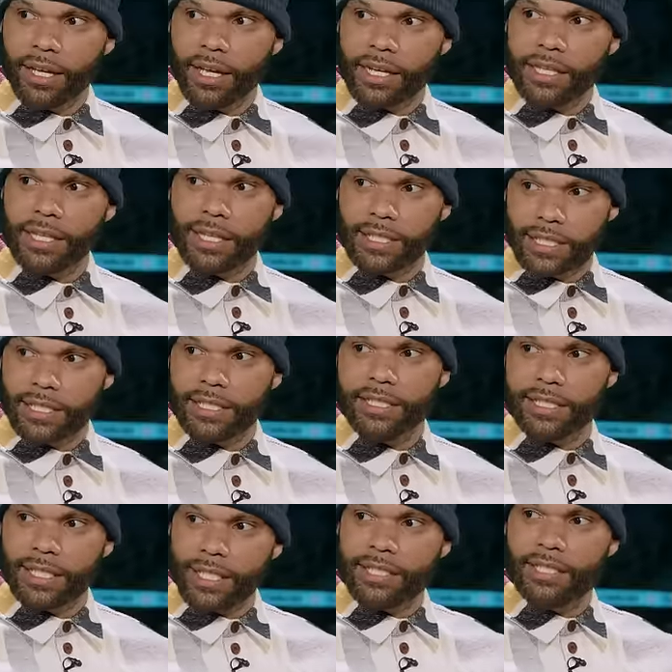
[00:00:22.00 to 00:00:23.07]
he's in the
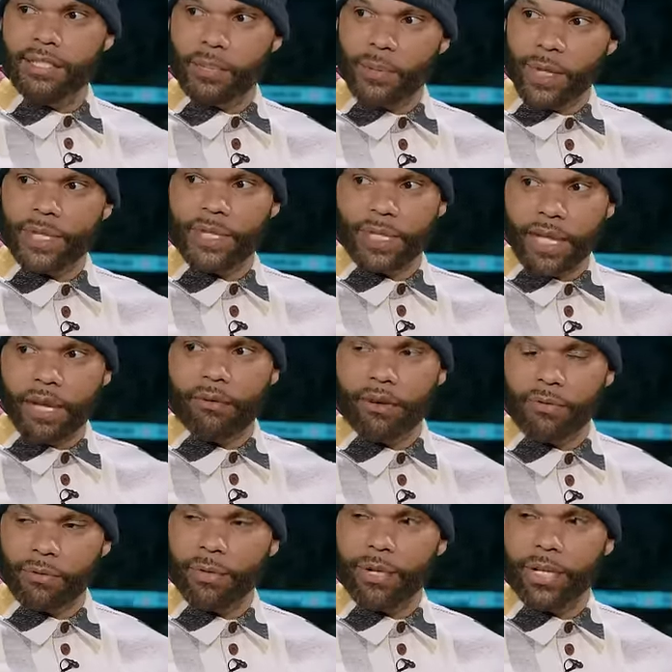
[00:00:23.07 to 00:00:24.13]
sticky situation, that
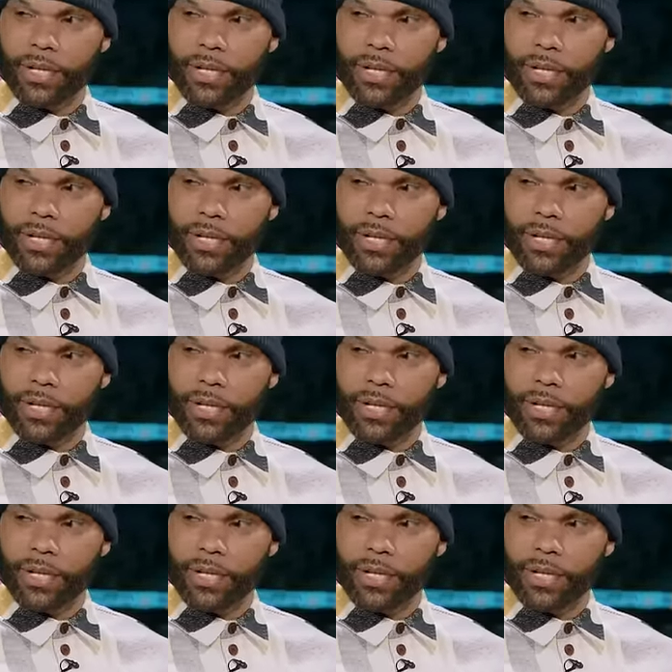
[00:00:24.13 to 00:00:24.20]
referee.